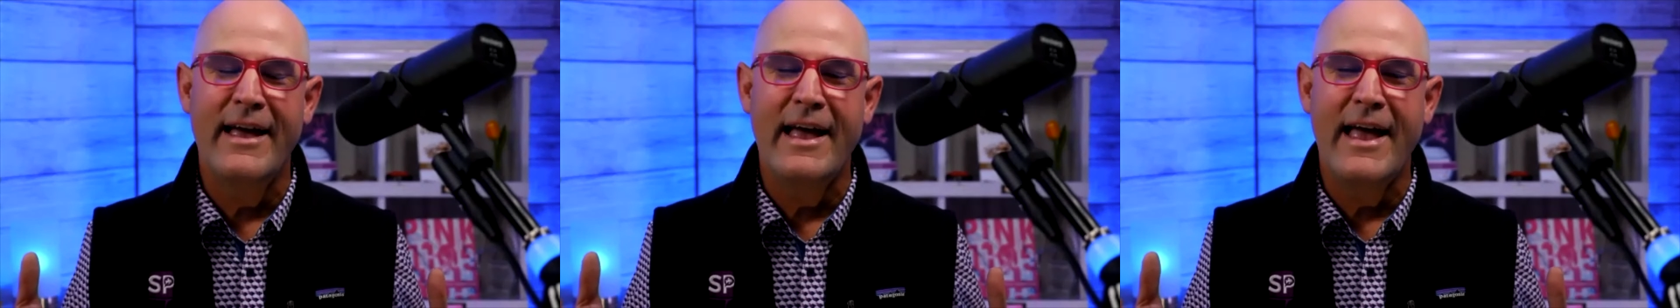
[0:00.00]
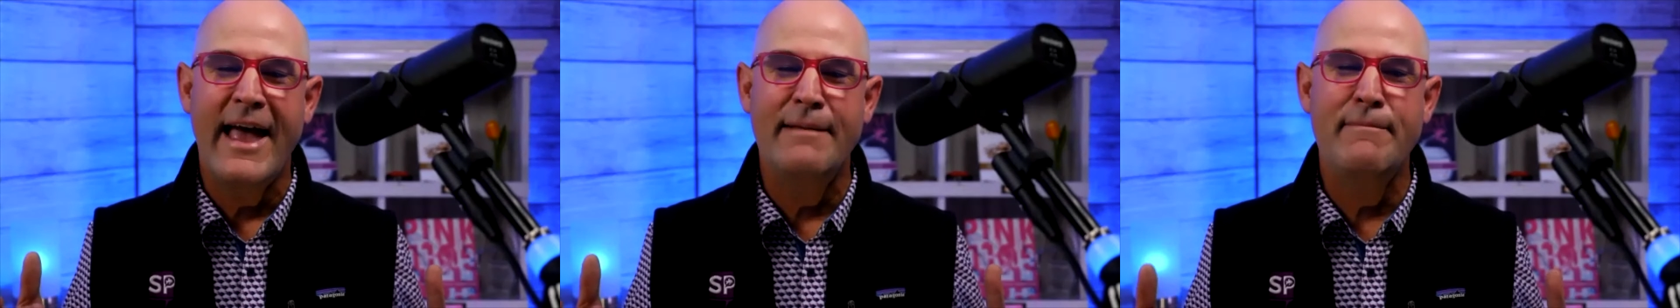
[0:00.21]

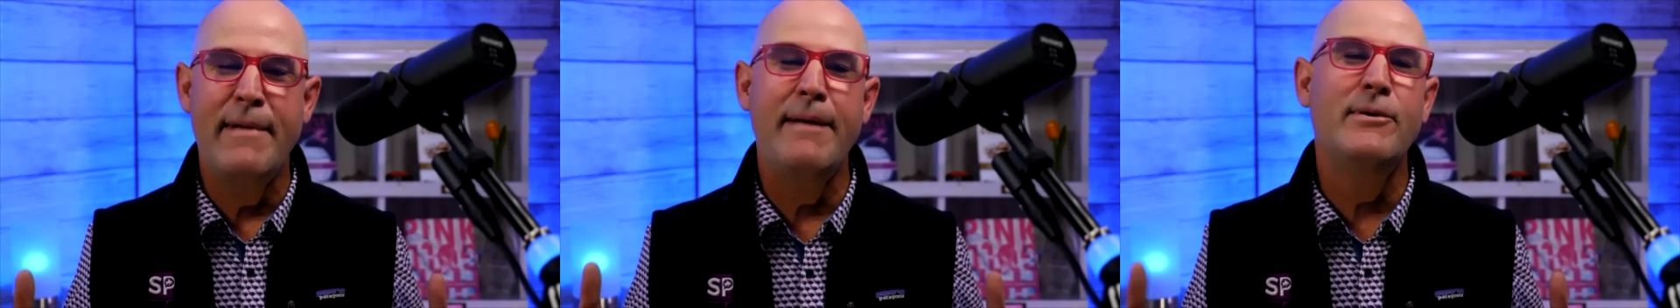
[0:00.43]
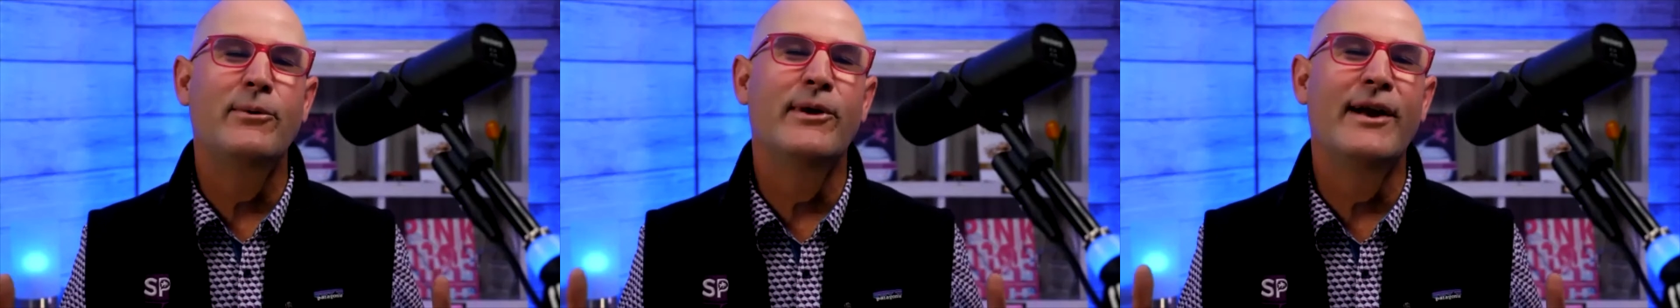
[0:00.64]
And
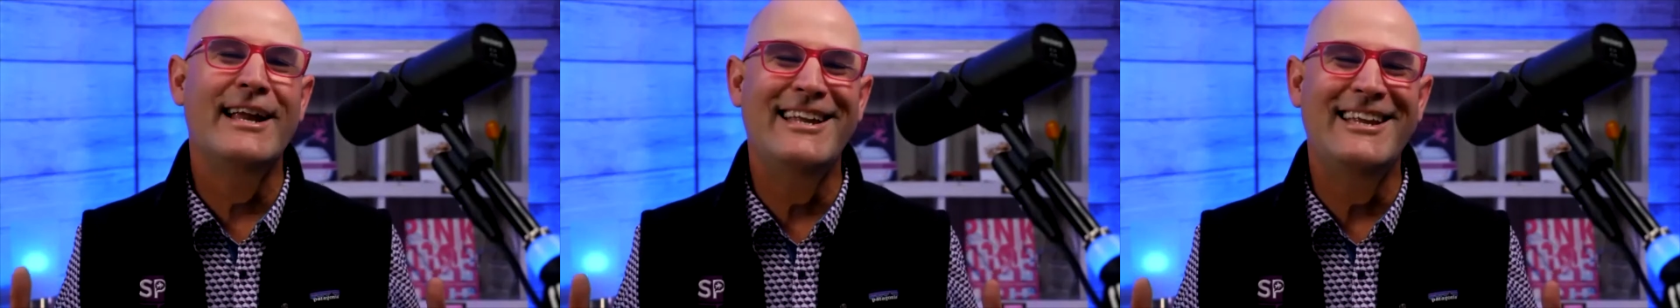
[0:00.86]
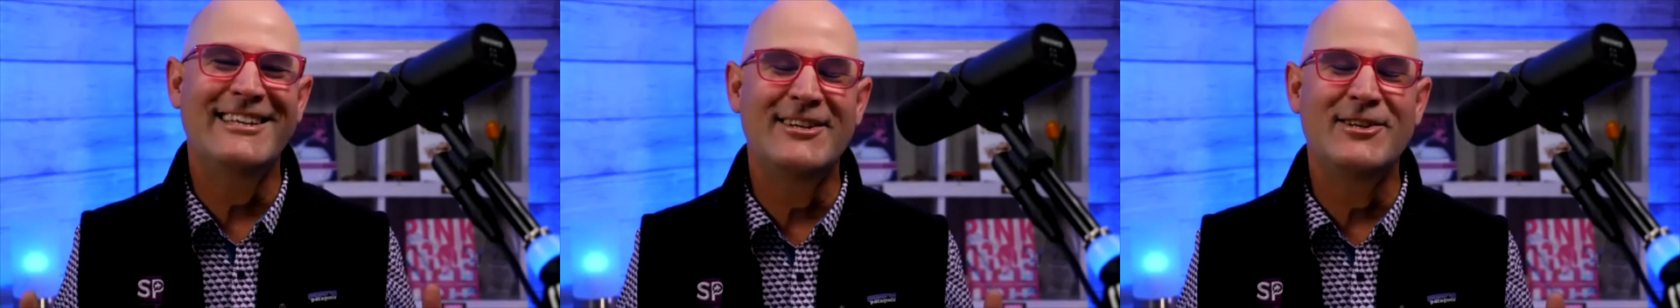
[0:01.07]
maybe what I
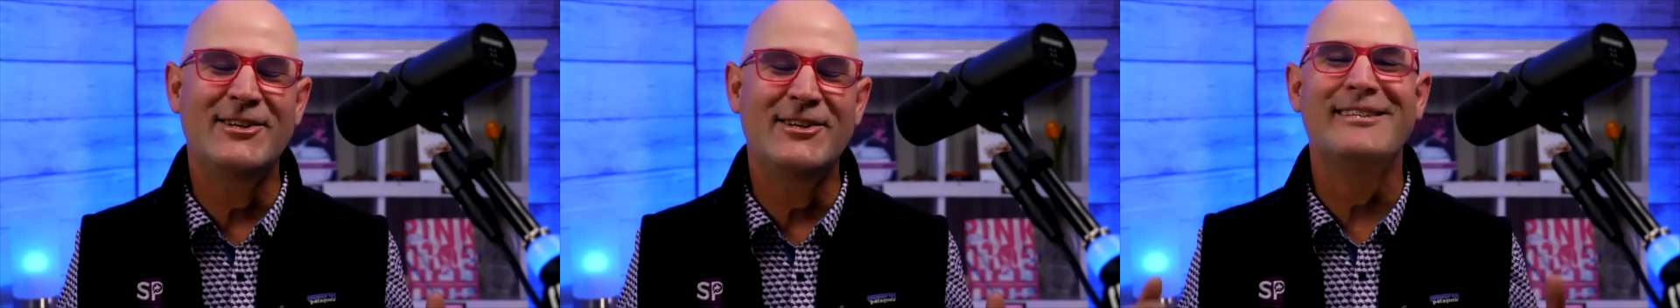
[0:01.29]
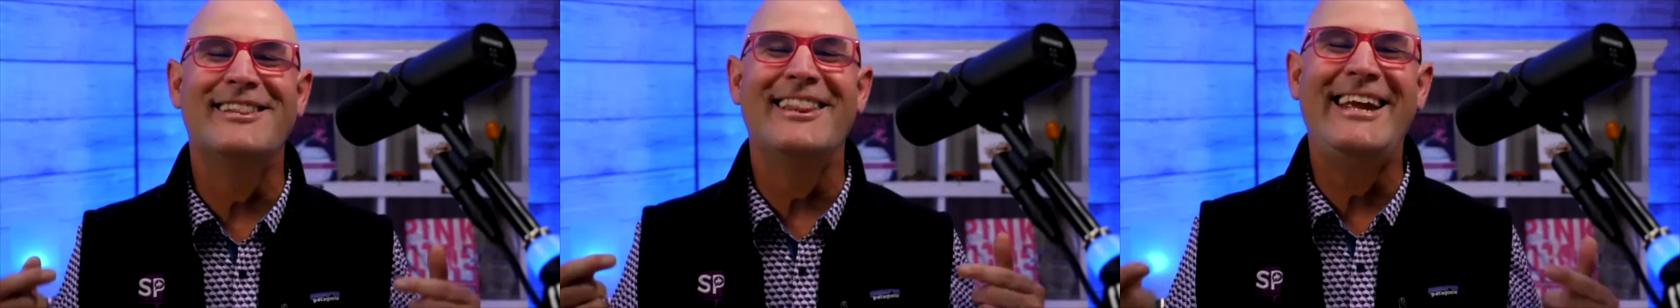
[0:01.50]
need to do
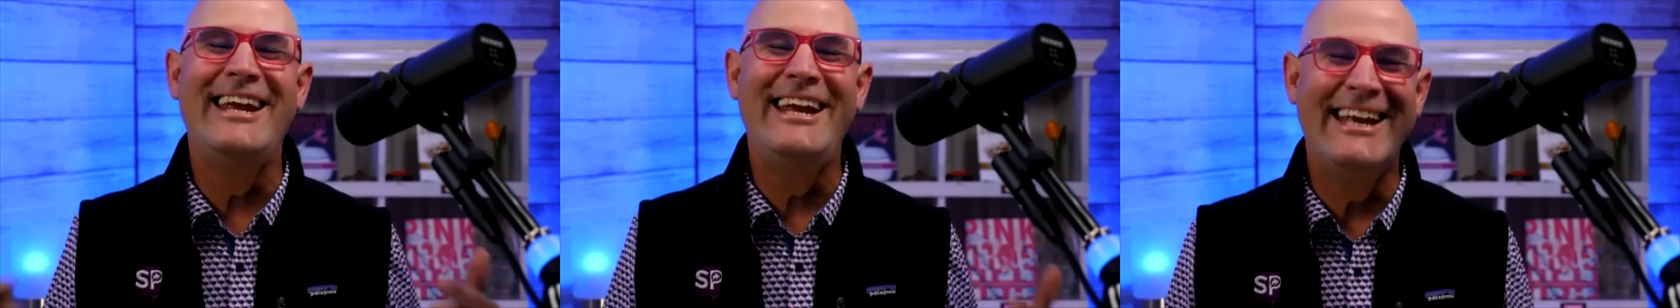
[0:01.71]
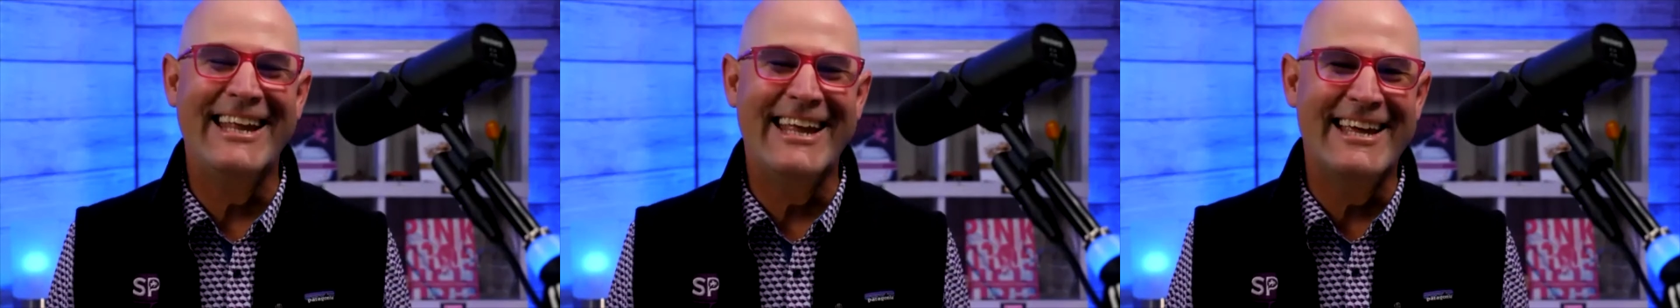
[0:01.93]
is
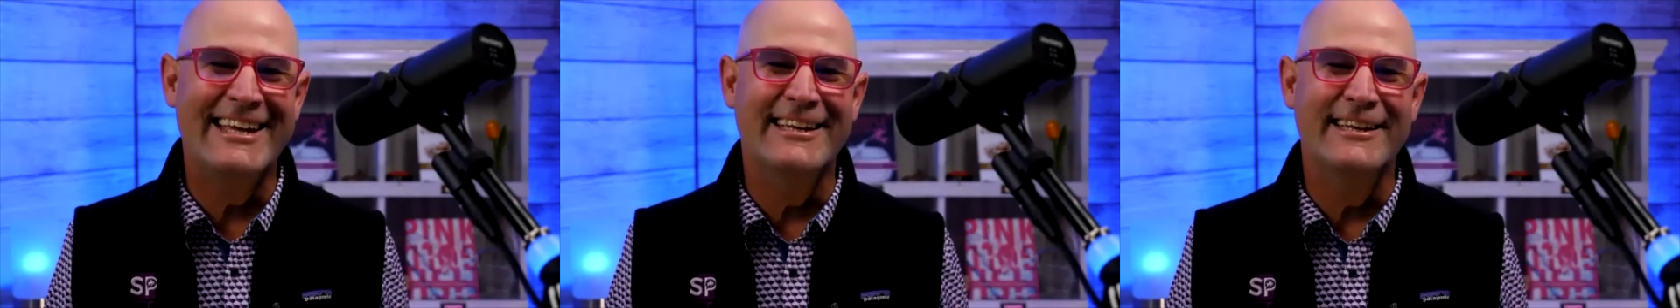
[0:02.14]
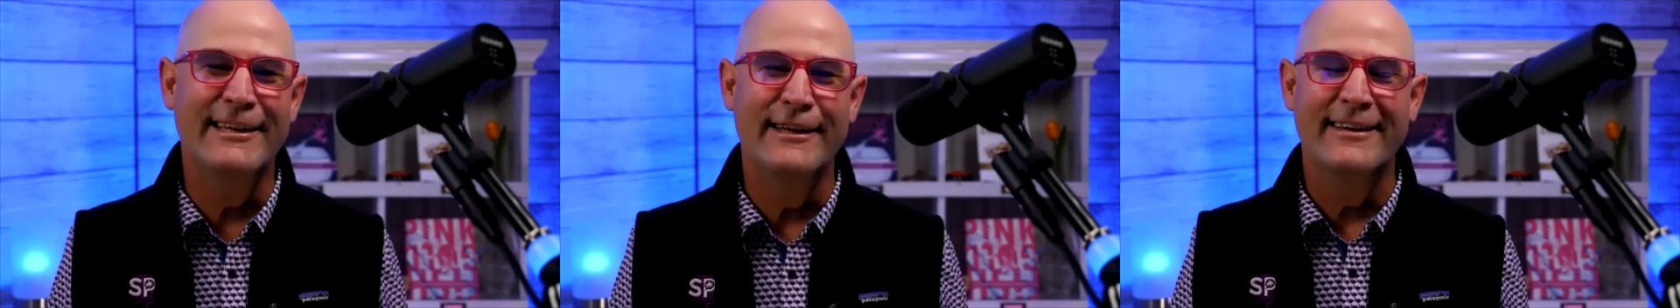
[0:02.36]
lean
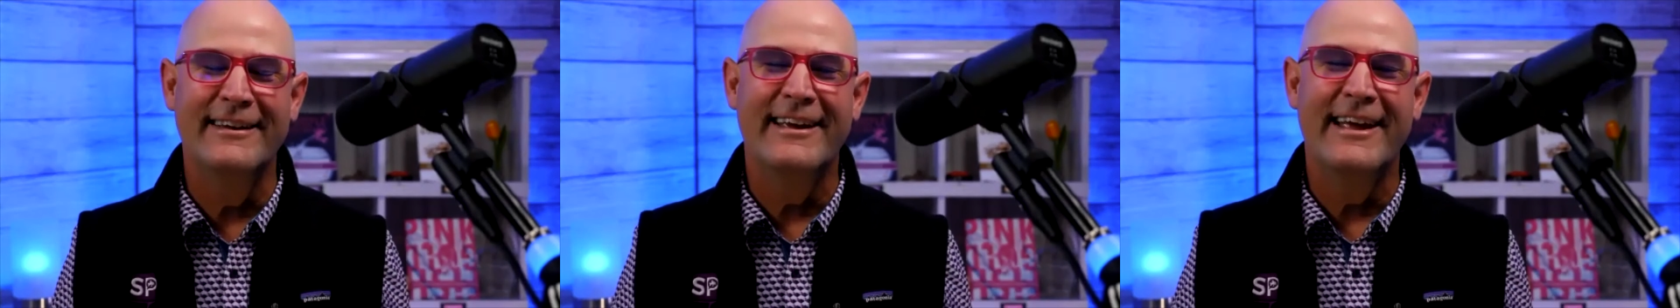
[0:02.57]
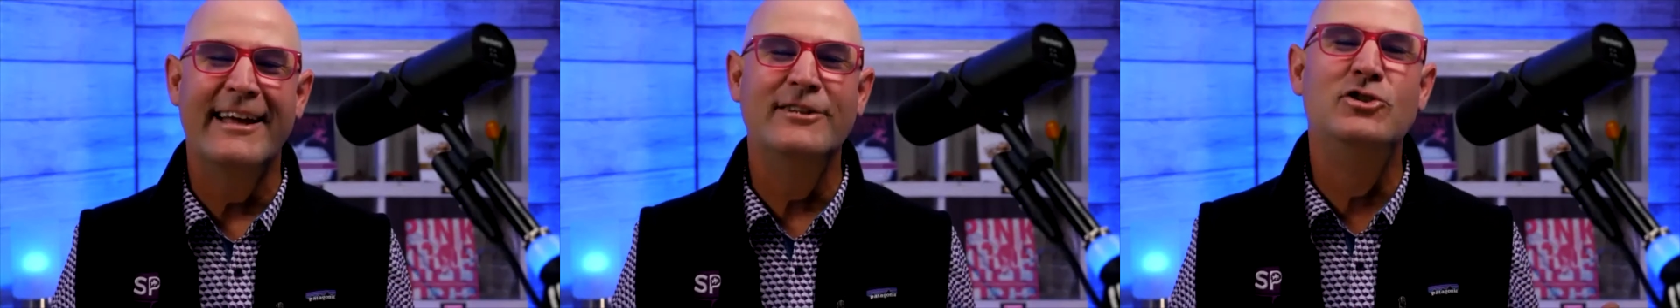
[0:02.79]
in
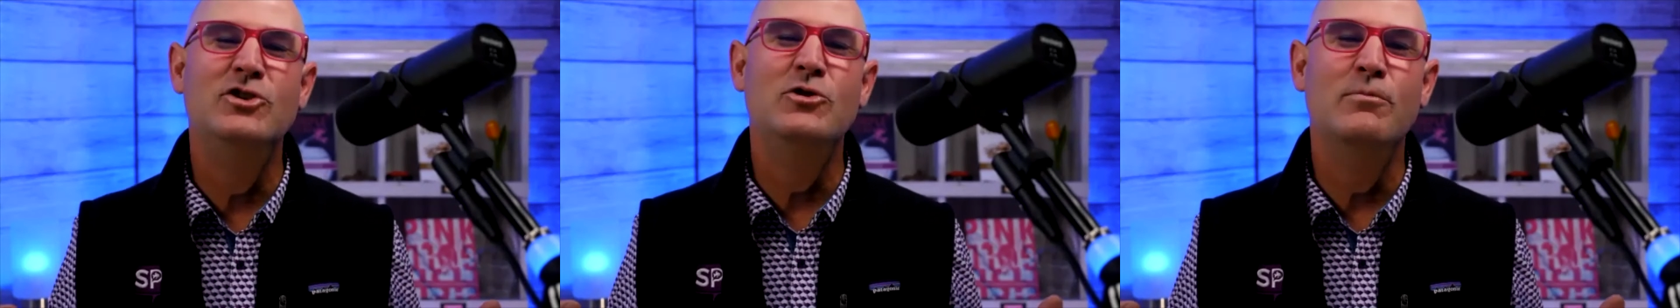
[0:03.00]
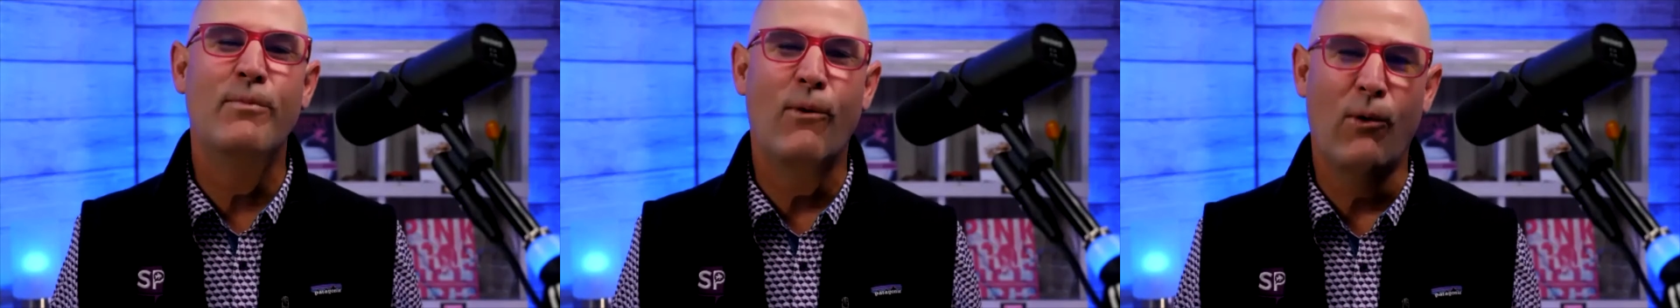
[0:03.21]
and do
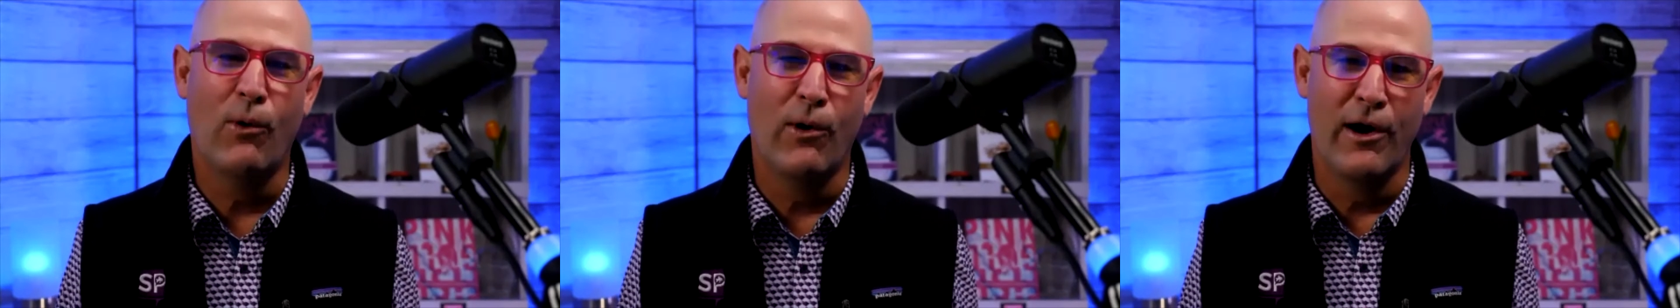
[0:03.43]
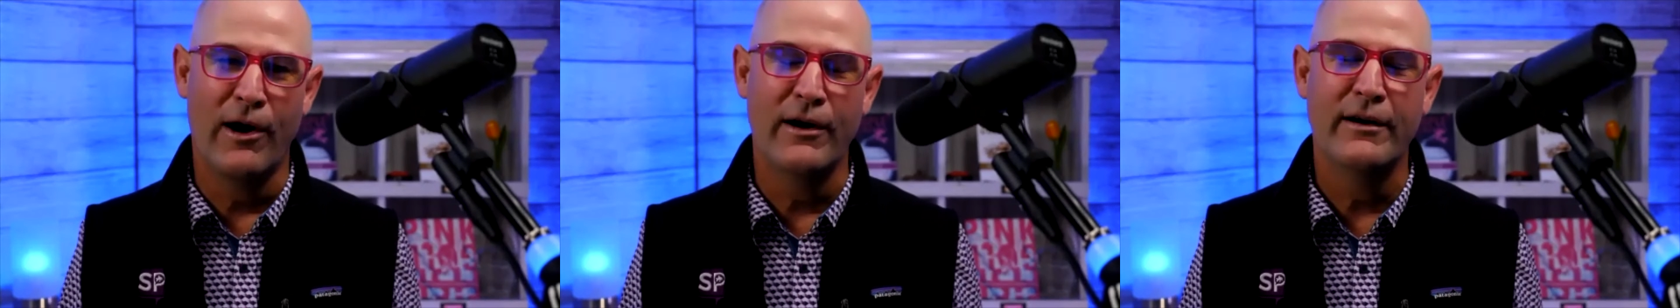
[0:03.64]

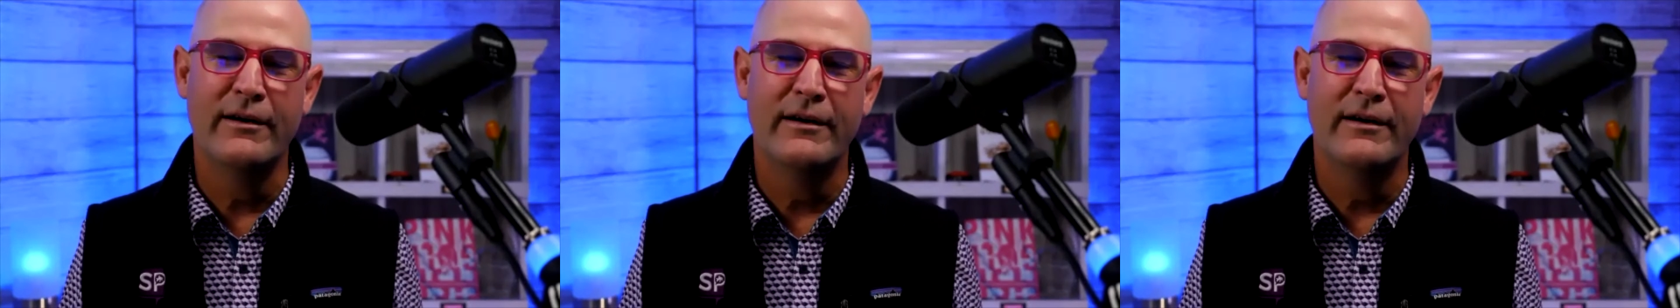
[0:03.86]
more